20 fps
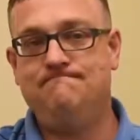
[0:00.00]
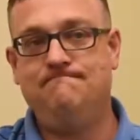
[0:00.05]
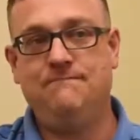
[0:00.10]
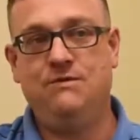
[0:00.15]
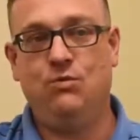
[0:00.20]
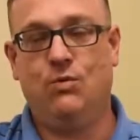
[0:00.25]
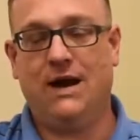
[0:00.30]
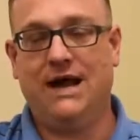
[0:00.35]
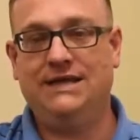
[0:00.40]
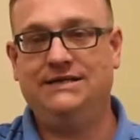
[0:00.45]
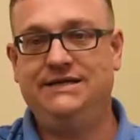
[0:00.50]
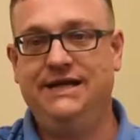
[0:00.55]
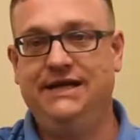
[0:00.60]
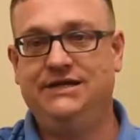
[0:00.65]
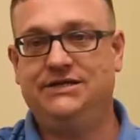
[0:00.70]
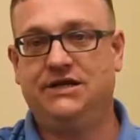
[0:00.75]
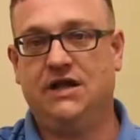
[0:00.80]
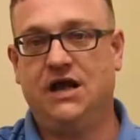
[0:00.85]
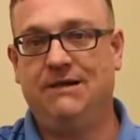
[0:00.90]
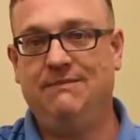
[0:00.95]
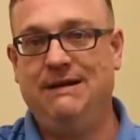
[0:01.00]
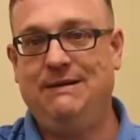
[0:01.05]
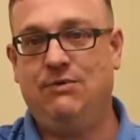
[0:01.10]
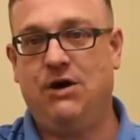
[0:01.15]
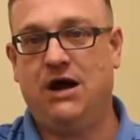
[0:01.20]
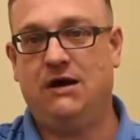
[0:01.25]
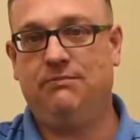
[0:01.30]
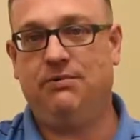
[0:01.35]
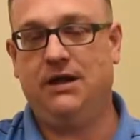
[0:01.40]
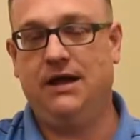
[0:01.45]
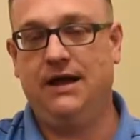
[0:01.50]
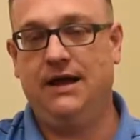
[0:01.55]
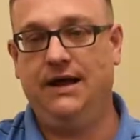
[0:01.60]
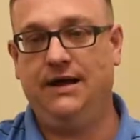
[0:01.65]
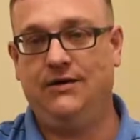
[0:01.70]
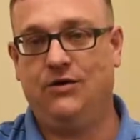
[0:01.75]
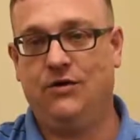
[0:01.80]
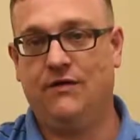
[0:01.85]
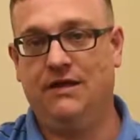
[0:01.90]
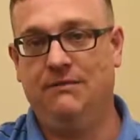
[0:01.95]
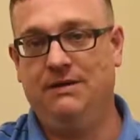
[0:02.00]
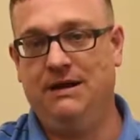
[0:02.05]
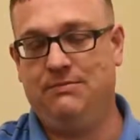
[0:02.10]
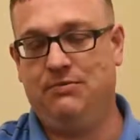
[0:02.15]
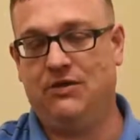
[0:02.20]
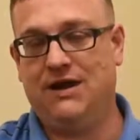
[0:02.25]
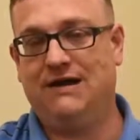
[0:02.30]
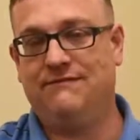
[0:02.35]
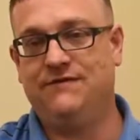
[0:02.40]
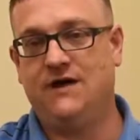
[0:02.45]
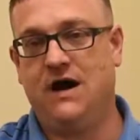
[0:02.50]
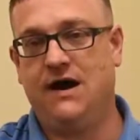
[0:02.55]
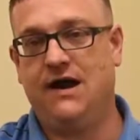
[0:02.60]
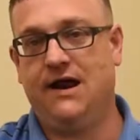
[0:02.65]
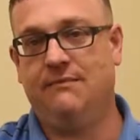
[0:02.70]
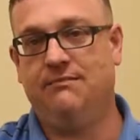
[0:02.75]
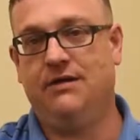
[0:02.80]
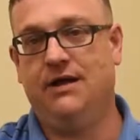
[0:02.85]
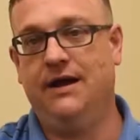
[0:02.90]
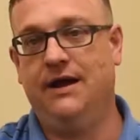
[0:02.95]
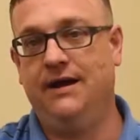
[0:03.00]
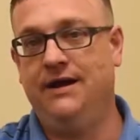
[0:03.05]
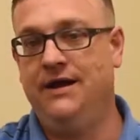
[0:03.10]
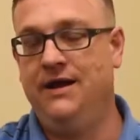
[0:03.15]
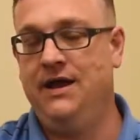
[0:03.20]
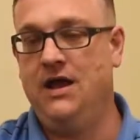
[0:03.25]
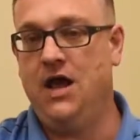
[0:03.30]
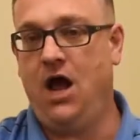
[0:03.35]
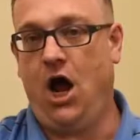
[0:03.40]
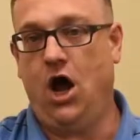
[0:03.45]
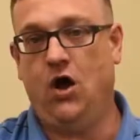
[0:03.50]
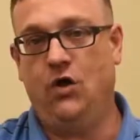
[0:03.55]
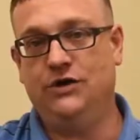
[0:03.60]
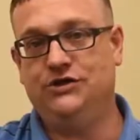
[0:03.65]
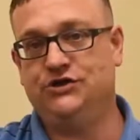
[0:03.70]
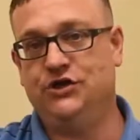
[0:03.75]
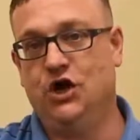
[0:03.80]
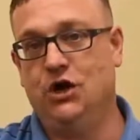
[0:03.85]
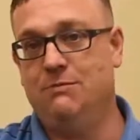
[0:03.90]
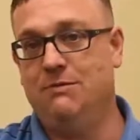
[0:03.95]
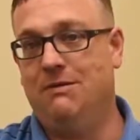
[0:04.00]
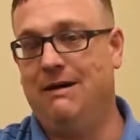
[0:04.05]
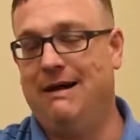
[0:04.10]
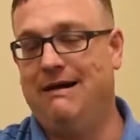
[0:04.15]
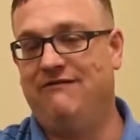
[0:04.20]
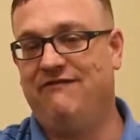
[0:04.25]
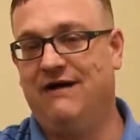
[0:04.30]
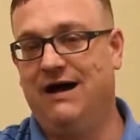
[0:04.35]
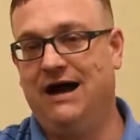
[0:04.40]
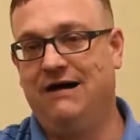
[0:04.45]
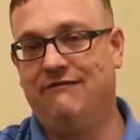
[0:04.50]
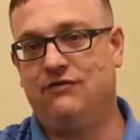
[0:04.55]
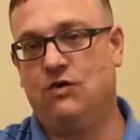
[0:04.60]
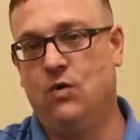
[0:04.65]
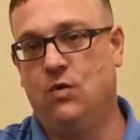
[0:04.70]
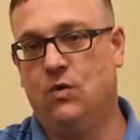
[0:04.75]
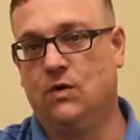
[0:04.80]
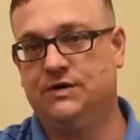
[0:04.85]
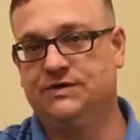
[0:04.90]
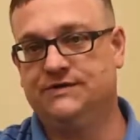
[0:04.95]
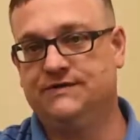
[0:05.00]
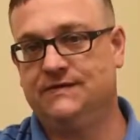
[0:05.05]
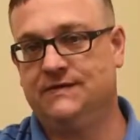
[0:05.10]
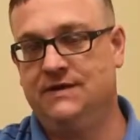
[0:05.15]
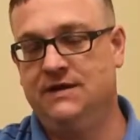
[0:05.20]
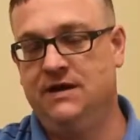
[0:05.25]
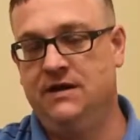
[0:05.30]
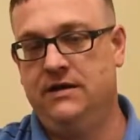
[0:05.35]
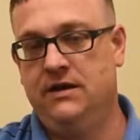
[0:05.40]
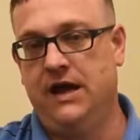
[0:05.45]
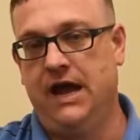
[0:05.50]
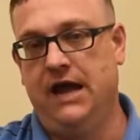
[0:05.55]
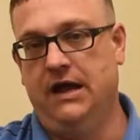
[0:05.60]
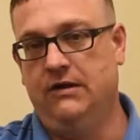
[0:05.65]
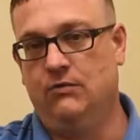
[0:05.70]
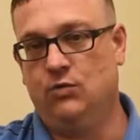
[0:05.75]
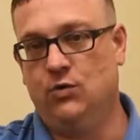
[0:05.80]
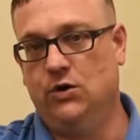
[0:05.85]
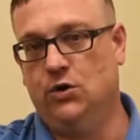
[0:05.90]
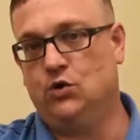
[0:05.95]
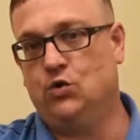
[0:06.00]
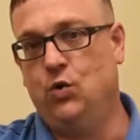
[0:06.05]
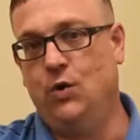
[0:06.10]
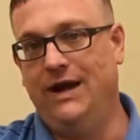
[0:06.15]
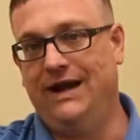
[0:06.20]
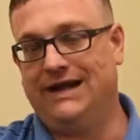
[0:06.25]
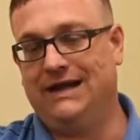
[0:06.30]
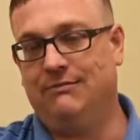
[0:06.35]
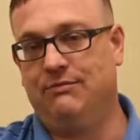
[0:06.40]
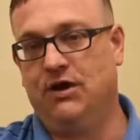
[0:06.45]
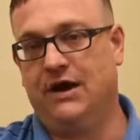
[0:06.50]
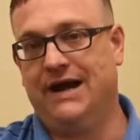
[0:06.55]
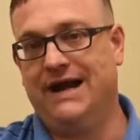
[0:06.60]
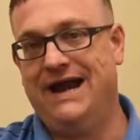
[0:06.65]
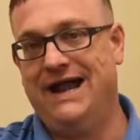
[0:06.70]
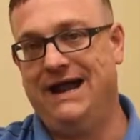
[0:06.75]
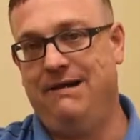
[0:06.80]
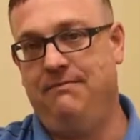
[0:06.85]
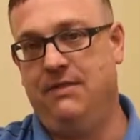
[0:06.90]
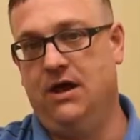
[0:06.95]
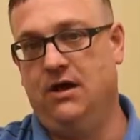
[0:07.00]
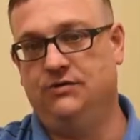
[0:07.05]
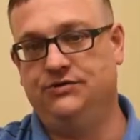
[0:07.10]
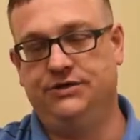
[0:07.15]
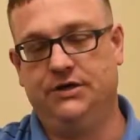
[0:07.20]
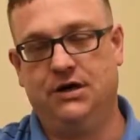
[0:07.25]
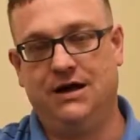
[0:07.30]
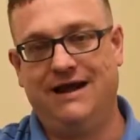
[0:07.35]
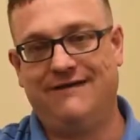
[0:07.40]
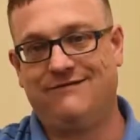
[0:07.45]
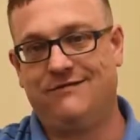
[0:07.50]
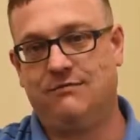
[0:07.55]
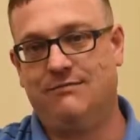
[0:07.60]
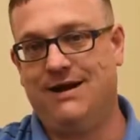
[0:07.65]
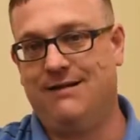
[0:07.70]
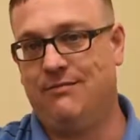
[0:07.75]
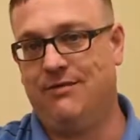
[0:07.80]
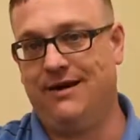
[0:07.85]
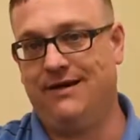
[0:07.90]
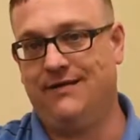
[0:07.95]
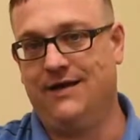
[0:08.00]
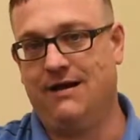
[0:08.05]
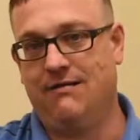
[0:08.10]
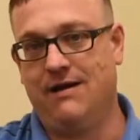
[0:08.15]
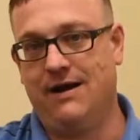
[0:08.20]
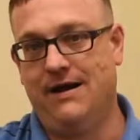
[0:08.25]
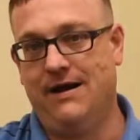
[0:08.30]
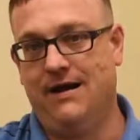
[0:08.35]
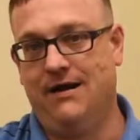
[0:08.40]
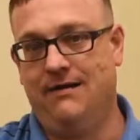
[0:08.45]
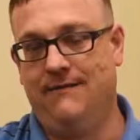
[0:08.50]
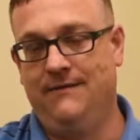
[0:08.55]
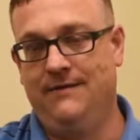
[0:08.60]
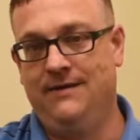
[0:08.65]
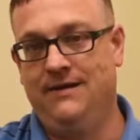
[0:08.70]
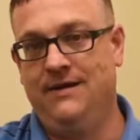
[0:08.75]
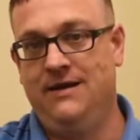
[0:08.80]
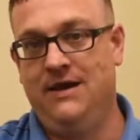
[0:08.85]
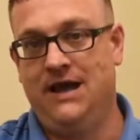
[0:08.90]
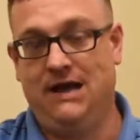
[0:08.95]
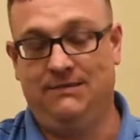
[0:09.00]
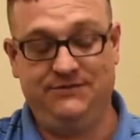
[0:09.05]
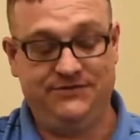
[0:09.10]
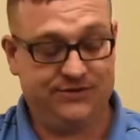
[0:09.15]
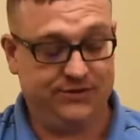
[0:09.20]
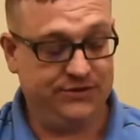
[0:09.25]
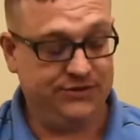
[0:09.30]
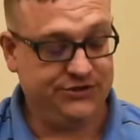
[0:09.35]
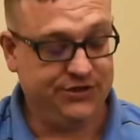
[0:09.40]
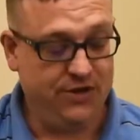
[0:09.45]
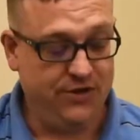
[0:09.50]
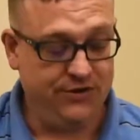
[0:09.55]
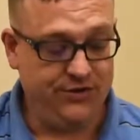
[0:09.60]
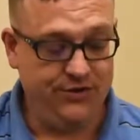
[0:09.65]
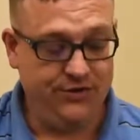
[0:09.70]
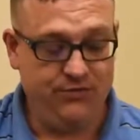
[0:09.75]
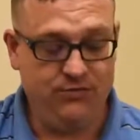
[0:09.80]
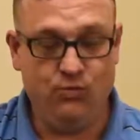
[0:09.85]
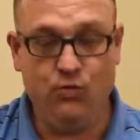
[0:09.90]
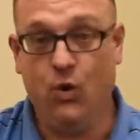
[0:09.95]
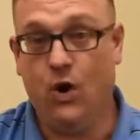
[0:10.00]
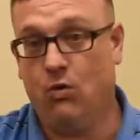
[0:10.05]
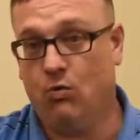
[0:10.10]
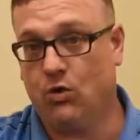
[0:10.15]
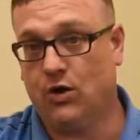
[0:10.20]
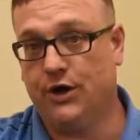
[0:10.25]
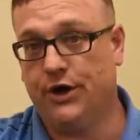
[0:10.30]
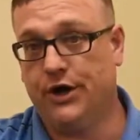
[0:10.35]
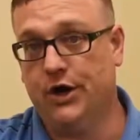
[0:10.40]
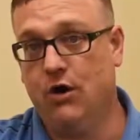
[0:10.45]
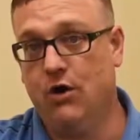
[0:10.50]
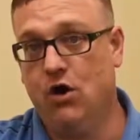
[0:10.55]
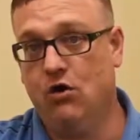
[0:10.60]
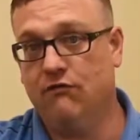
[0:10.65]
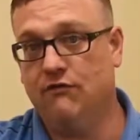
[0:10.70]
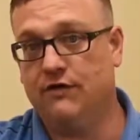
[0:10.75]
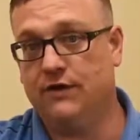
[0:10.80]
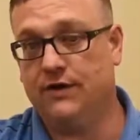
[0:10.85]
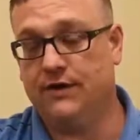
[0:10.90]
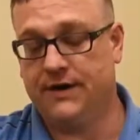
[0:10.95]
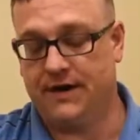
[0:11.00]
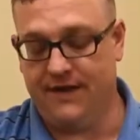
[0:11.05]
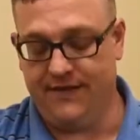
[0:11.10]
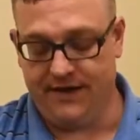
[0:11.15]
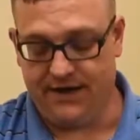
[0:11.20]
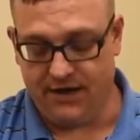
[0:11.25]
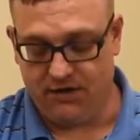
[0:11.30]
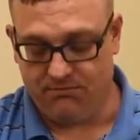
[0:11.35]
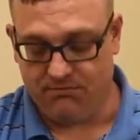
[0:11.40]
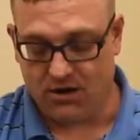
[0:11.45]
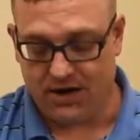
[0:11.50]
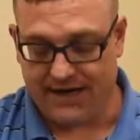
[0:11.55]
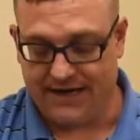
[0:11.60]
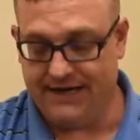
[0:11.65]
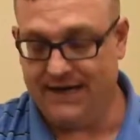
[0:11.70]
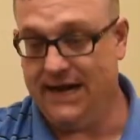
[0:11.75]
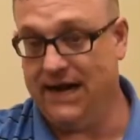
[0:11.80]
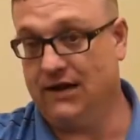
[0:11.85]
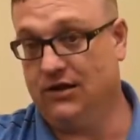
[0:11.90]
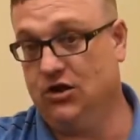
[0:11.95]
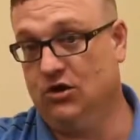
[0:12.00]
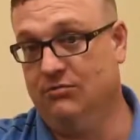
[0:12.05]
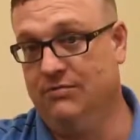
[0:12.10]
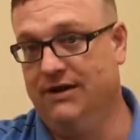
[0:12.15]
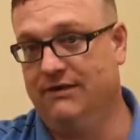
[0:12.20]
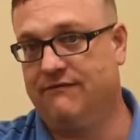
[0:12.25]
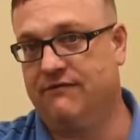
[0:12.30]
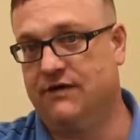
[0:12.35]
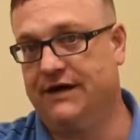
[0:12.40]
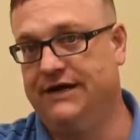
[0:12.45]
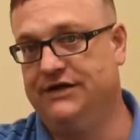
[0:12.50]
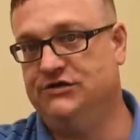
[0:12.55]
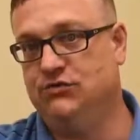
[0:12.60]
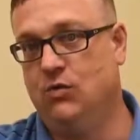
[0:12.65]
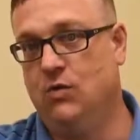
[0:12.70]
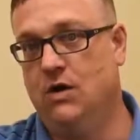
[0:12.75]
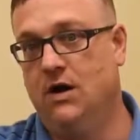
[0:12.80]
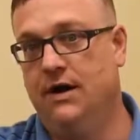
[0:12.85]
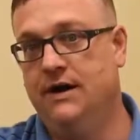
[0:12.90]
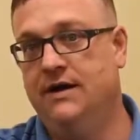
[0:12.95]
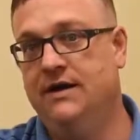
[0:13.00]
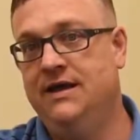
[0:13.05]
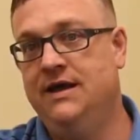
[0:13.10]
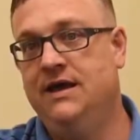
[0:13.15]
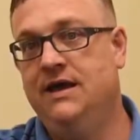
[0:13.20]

When I teach a lot of people how to play, or the people that I've taught how to play, I always show them about 5 chords. And real quick, I'm going to name those. You don't have to remember anything right now. I'm just going to show you what we're going to go over, and then I'll break it down a little bit for each one,